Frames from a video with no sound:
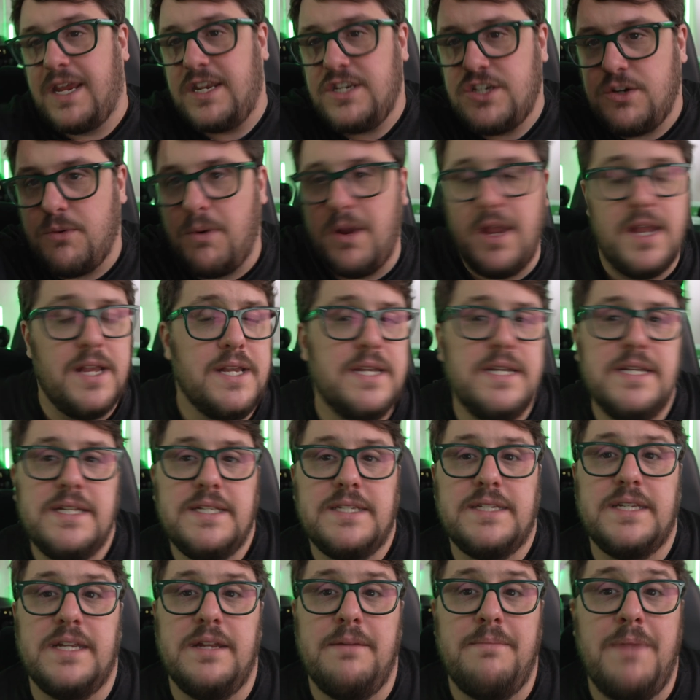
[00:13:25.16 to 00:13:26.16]
Intuit.
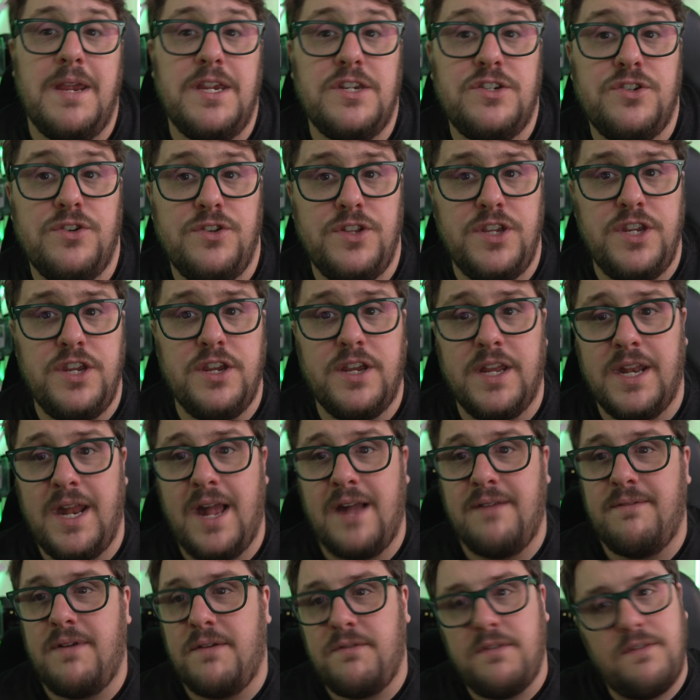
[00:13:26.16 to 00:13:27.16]
It's going to make sure that you can
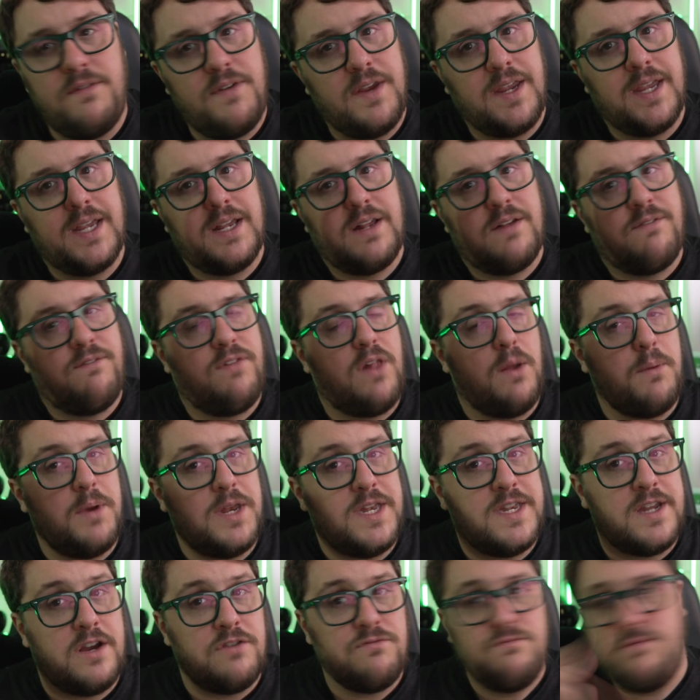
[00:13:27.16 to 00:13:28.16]
have everything
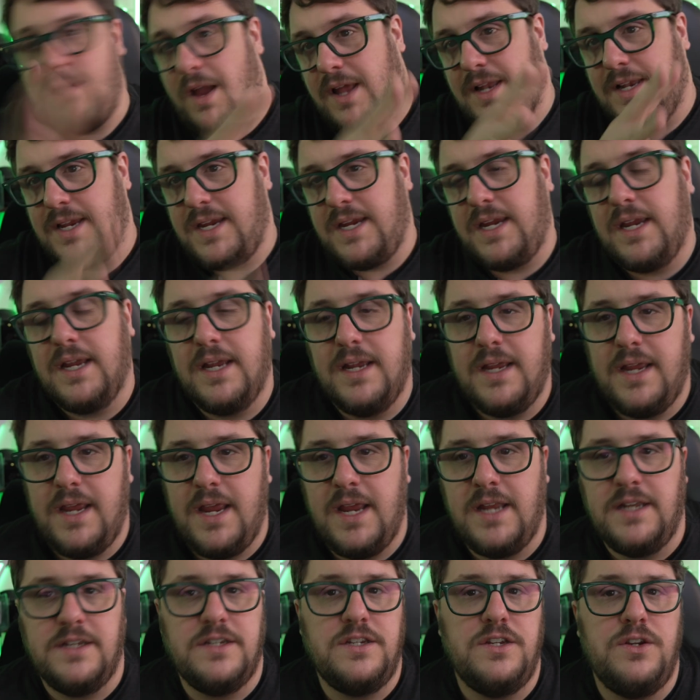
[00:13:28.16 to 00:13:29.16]
flowing directly
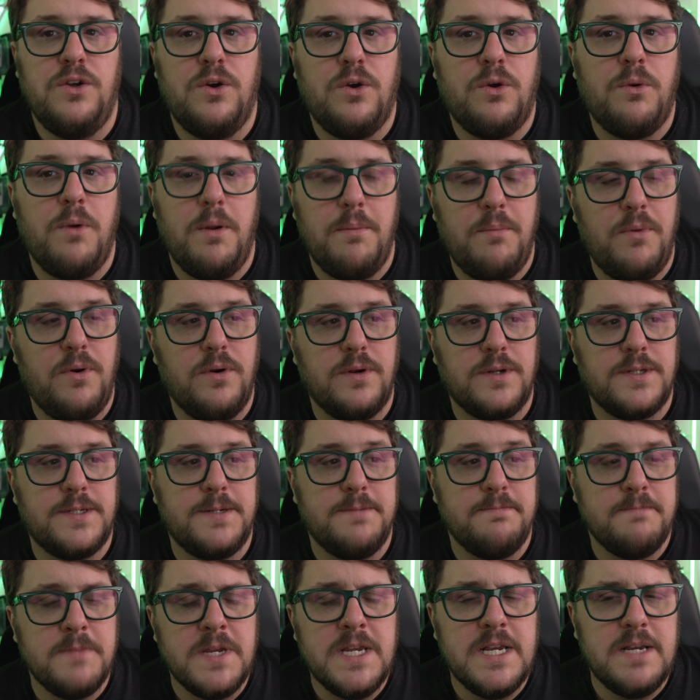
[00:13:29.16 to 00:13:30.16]
into your QuickBooks.
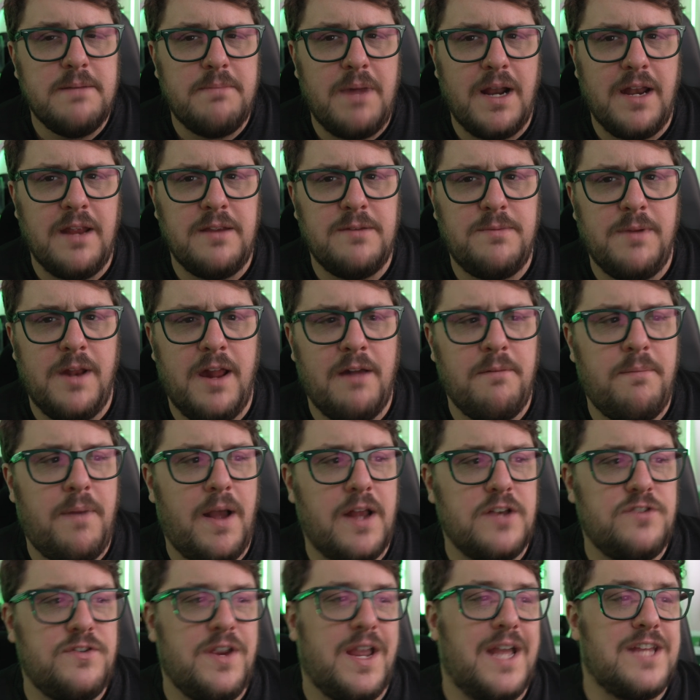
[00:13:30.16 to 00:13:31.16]
My name is Ben
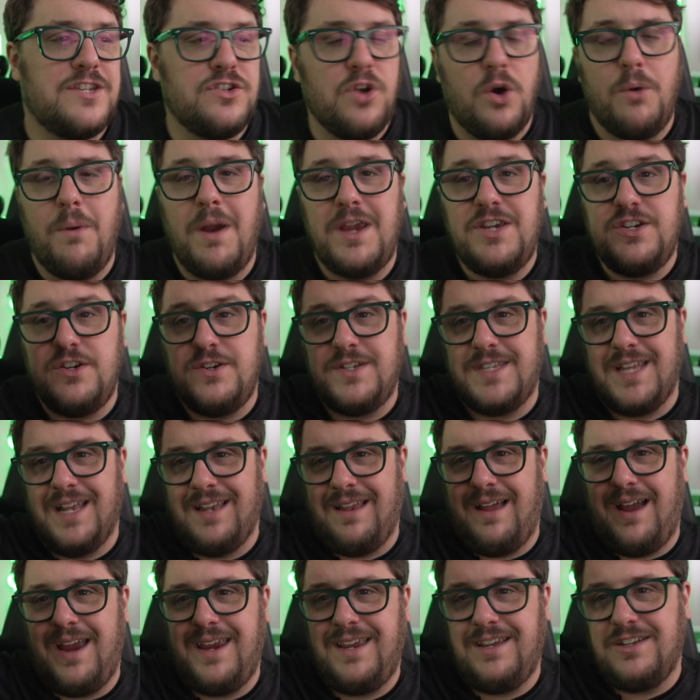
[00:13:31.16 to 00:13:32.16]
Patrick. As always, use the
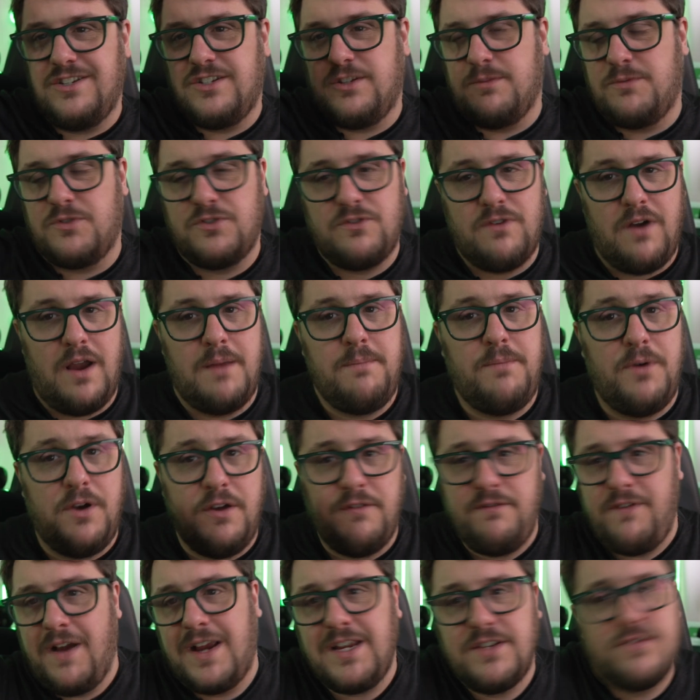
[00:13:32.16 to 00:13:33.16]
like and subscribe
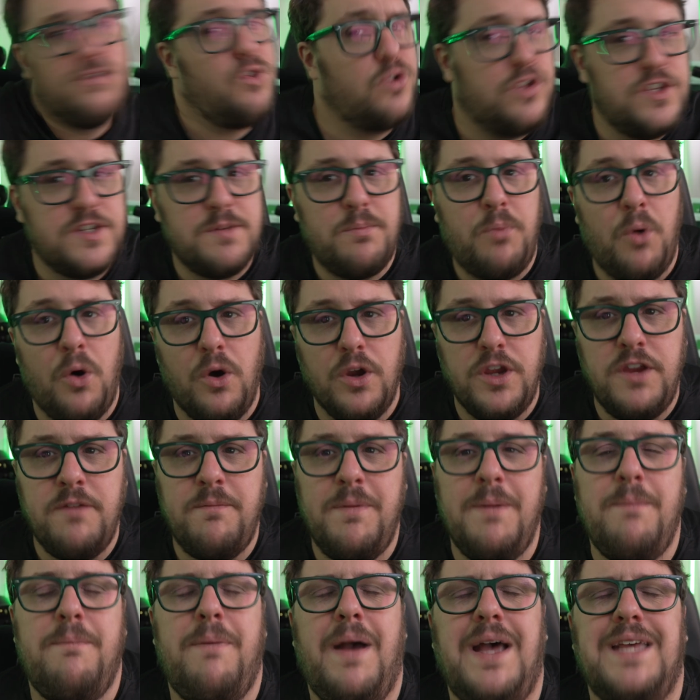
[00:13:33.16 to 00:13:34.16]
button. Thanks for all the support you've
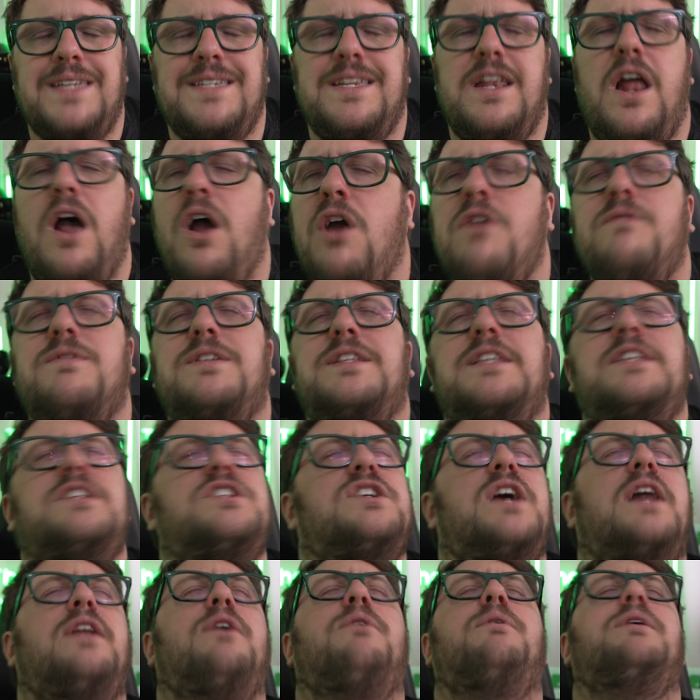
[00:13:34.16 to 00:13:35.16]
been passing over to this
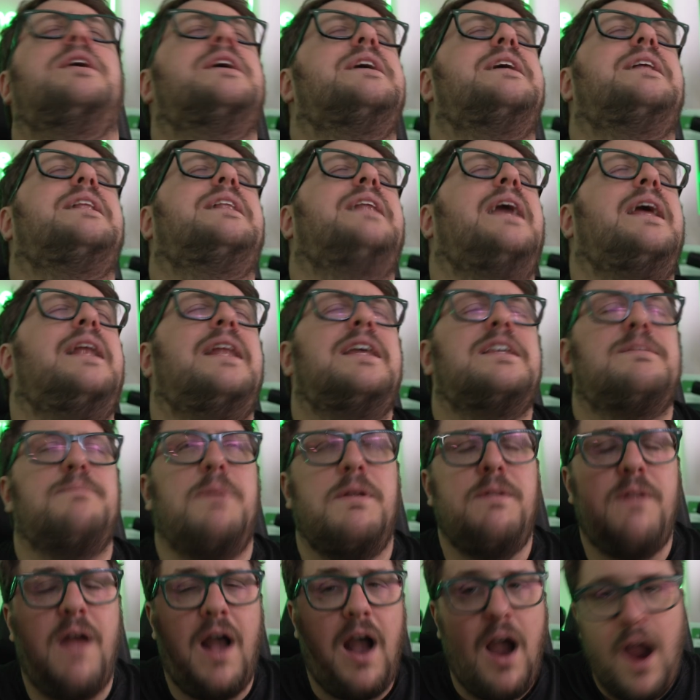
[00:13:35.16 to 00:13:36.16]
channel lately. It's
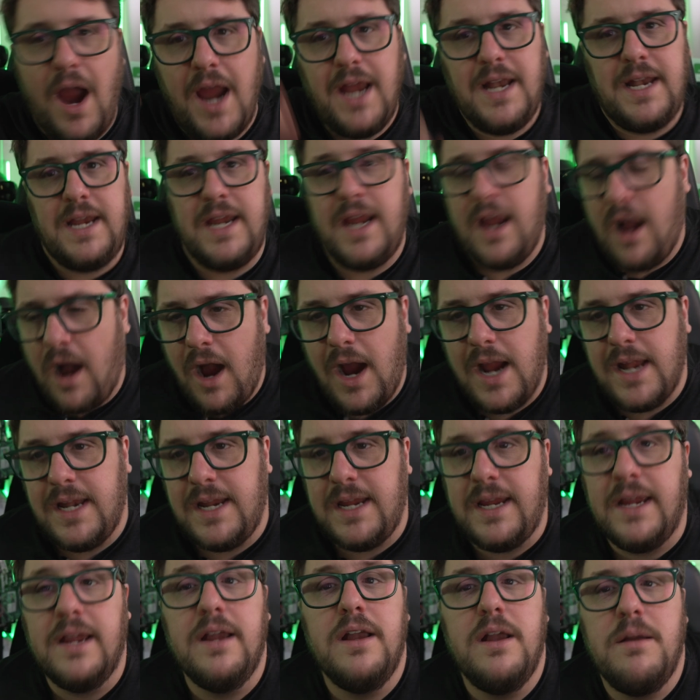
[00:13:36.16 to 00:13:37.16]
been highly,
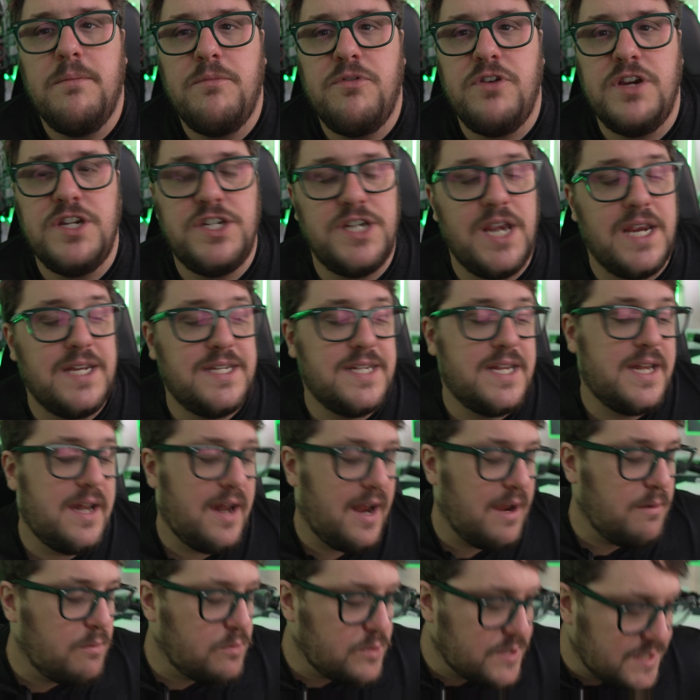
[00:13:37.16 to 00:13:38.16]
highly appreciated, and
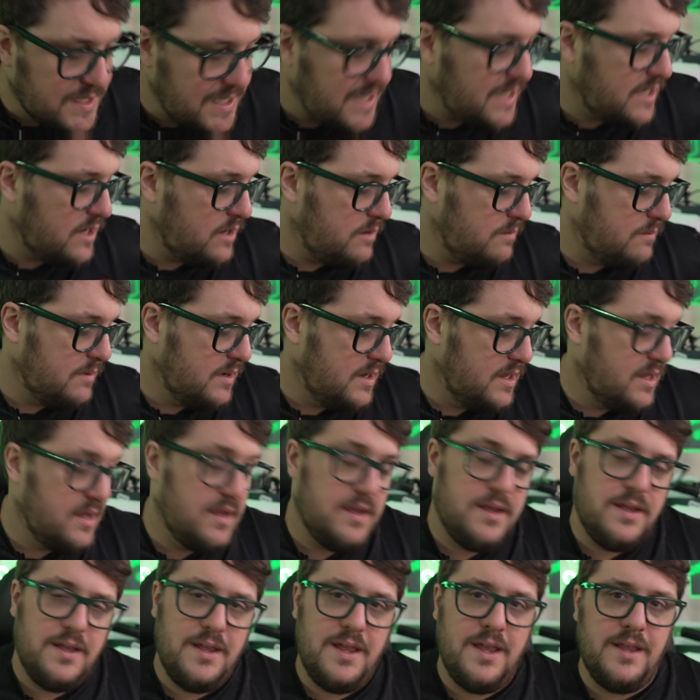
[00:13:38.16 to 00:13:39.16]
I will see you
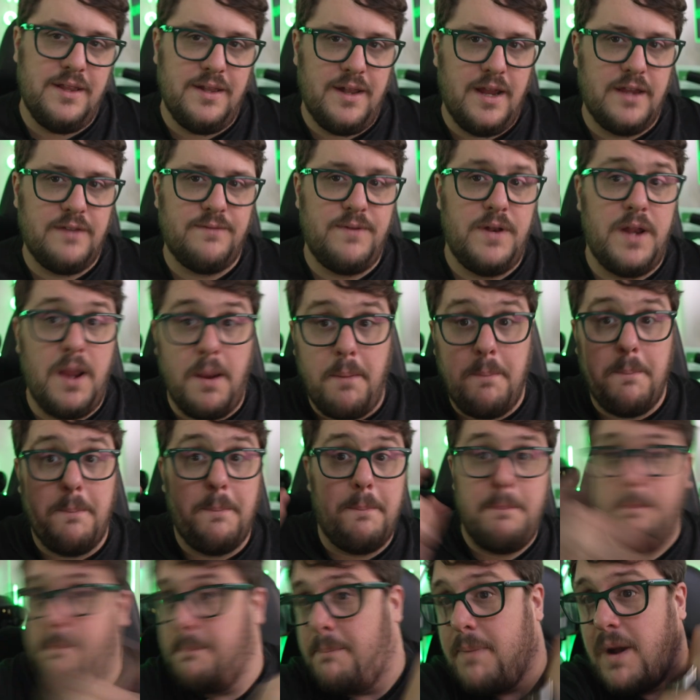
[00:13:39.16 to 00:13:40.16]
in the next video.
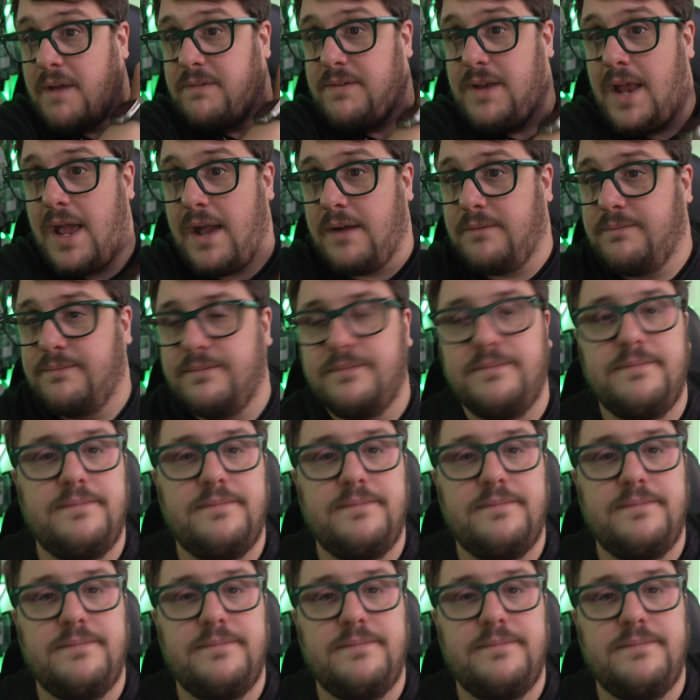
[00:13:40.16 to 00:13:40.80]
Bye for now.